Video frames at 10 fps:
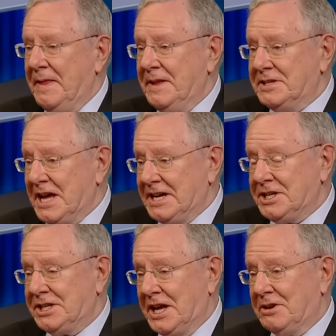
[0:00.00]
And, and these
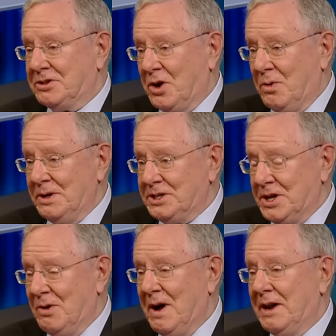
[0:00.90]
agitators always
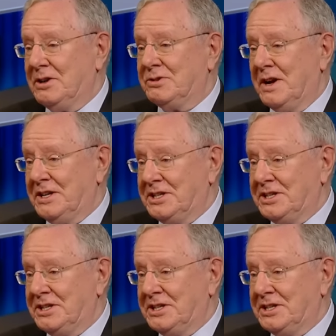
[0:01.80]
know how to try to